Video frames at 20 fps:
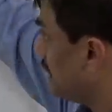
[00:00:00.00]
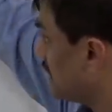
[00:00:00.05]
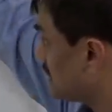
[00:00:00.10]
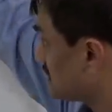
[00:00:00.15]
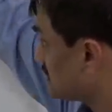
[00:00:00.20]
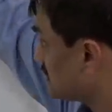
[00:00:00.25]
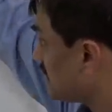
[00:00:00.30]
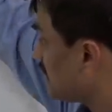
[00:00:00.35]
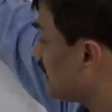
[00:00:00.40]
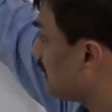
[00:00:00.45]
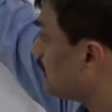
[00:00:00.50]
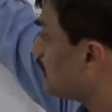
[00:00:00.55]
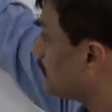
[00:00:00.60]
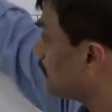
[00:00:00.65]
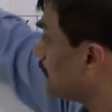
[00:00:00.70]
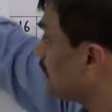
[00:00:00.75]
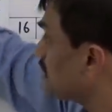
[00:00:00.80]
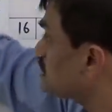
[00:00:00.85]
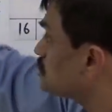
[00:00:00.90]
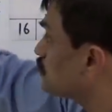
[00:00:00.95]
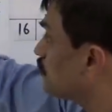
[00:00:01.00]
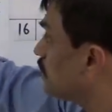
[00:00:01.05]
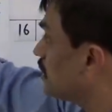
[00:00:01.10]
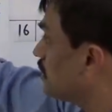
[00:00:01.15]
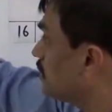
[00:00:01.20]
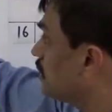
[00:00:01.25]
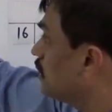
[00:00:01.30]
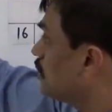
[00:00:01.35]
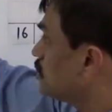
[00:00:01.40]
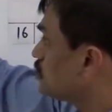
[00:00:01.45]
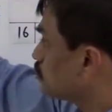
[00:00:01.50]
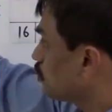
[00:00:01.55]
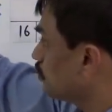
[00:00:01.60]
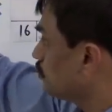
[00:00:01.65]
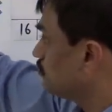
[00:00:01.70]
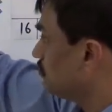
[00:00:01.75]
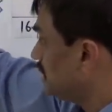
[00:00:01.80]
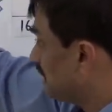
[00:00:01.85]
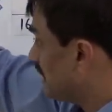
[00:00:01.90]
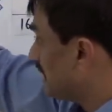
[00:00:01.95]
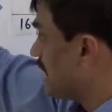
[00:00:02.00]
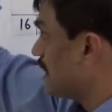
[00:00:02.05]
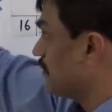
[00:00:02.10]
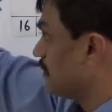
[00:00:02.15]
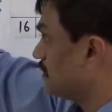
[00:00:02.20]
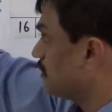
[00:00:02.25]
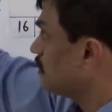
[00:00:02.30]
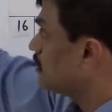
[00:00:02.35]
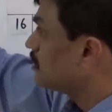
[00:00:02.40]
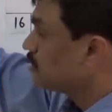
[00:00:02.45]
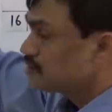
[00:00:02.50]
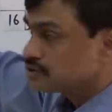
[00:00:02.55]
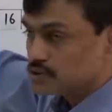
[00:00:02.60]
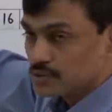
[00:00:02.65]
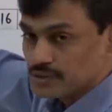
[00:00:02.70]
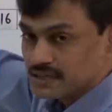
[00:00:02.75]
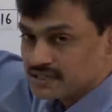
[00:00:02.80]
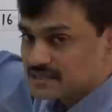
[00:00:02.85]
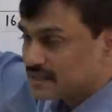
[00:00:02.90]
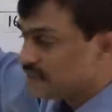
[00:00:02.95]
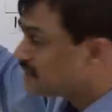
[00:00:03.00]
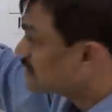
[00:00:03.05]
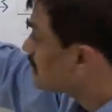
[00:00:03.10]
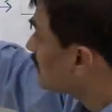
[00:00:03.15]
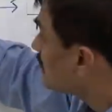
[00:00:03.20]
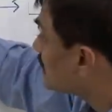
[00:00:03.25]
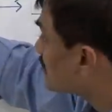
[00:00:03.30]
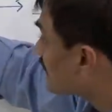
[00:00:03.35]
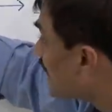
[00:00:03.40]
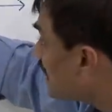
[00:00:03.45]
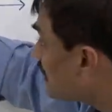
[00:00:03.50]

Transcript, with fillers: makes 10 and plus 1, so 11. So it, it, it